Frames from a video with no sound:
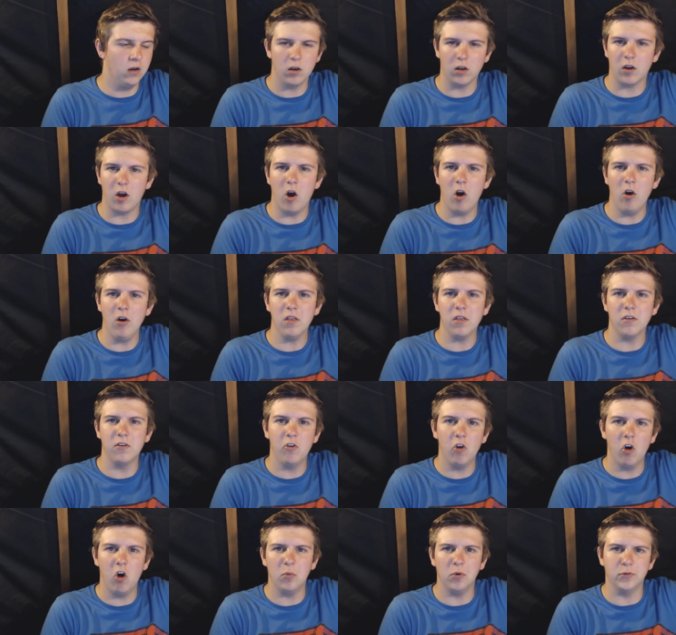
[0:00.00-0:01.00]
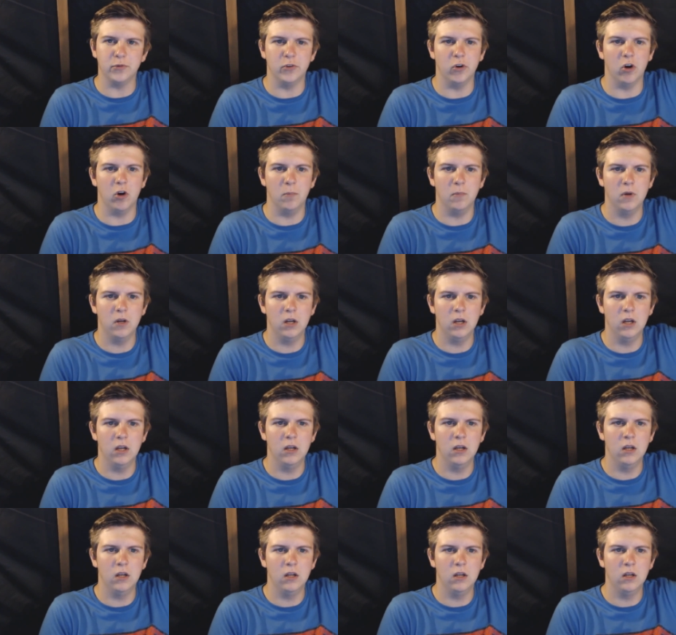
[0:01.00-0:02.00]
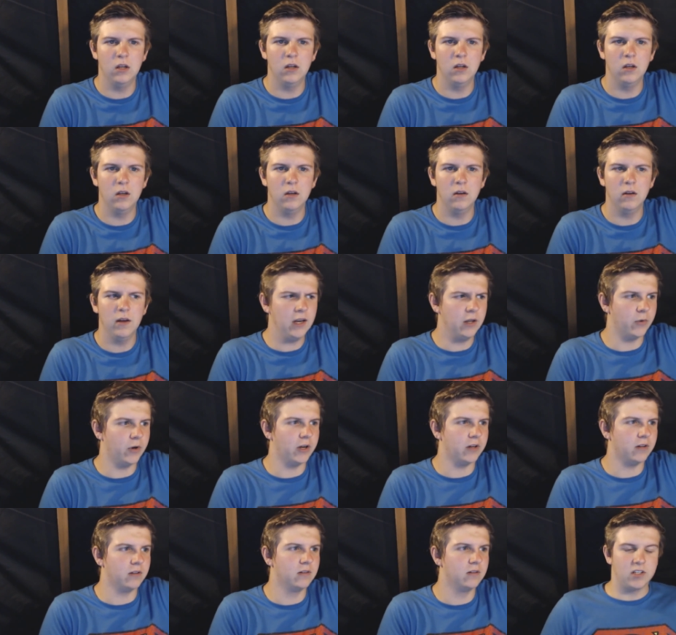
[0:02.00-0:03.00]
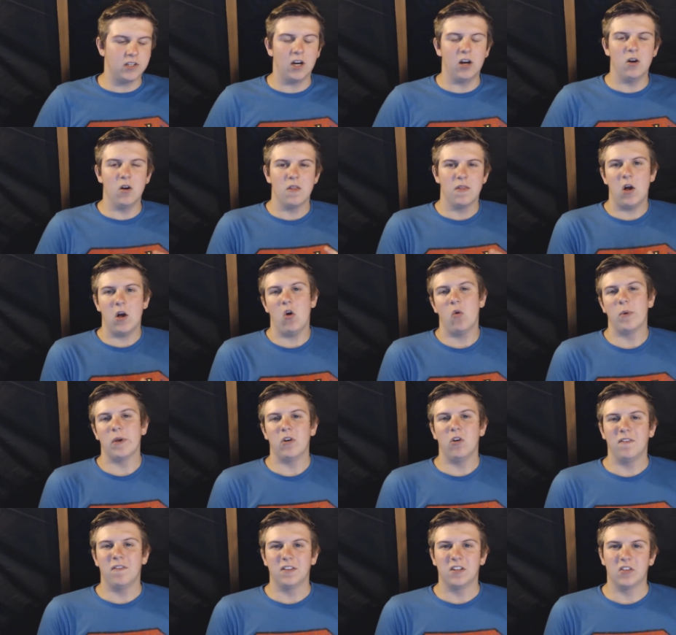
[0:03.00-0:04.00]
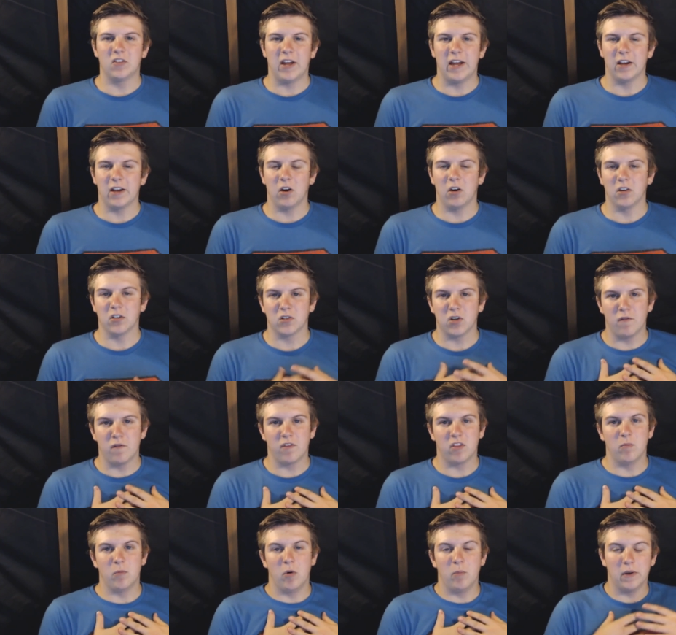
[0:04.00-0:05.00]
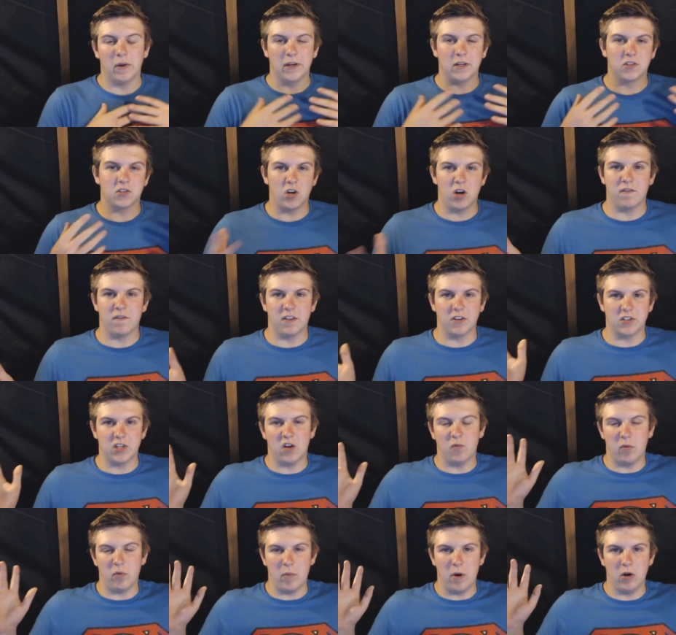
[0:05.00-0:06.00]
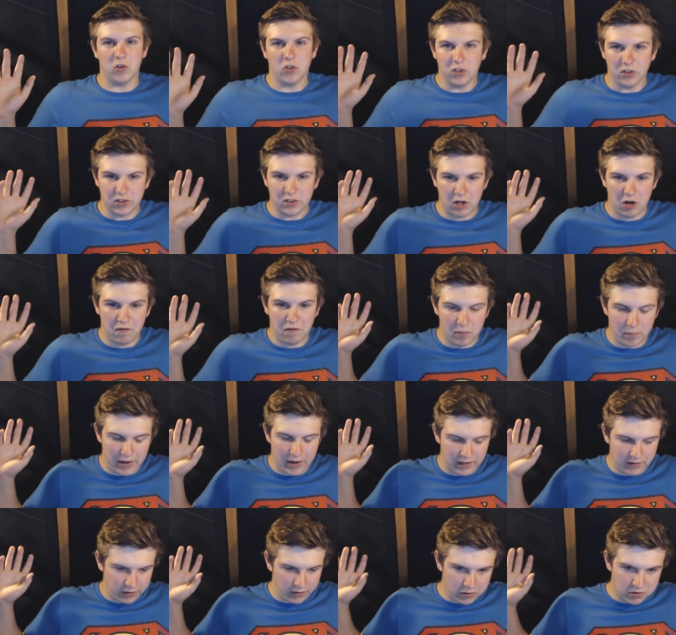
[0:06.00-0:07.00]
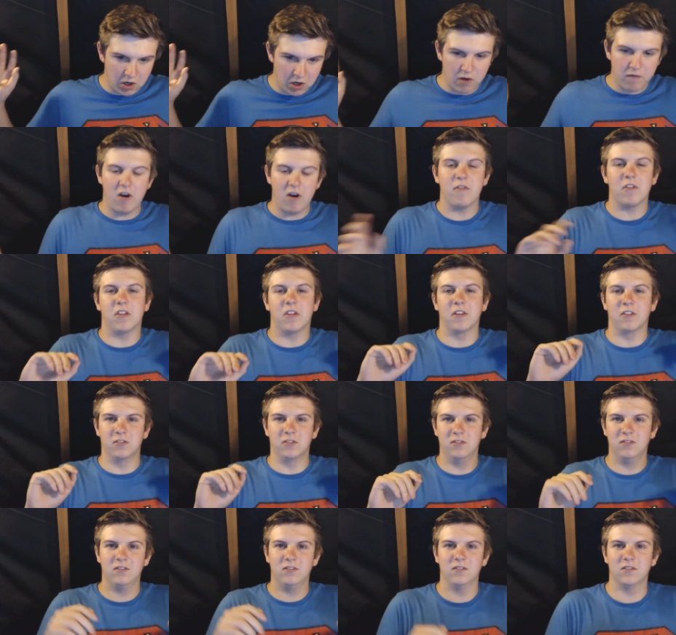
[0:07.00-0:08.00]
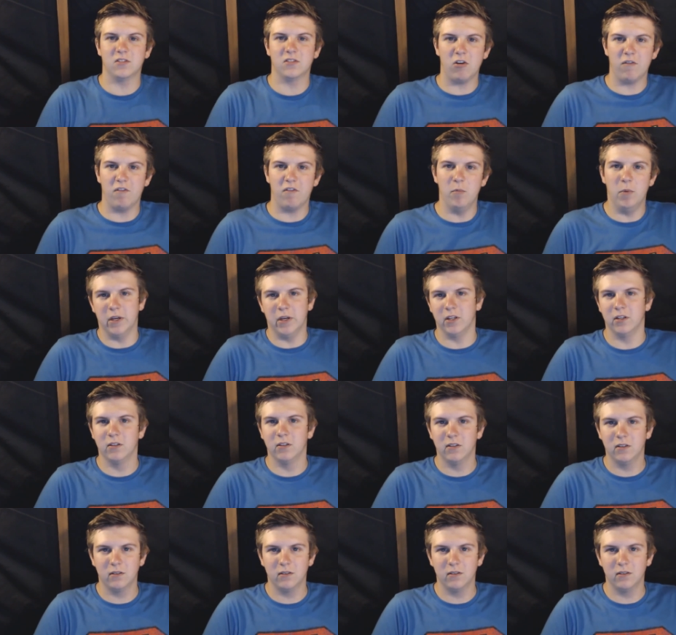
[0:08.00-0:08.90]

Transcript: Like, higher than normal dumb. Anyway, so that'll be all for today, guys. Sorry for the mumbling, sorry for the self-promotion, sorry for the bad news, sorry for everything. Sorry for me.